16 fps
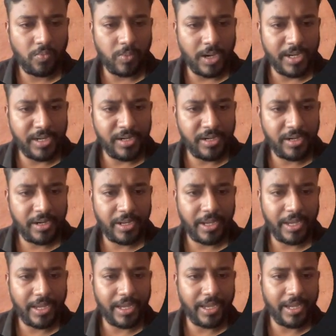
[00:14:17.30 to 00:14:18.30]

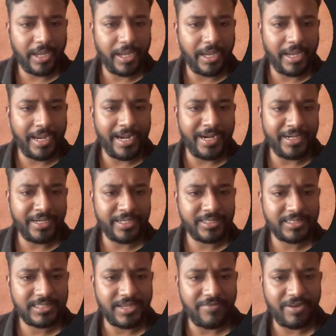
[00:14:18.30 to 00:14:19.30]

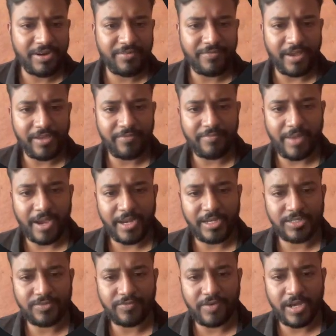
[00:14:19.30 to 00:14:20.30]
1875,
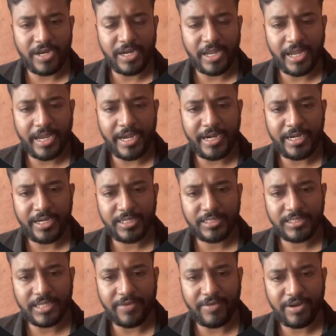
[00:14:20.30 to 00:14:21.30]
minus
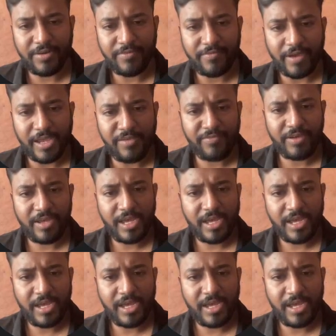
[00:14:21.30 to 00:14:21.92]
1875.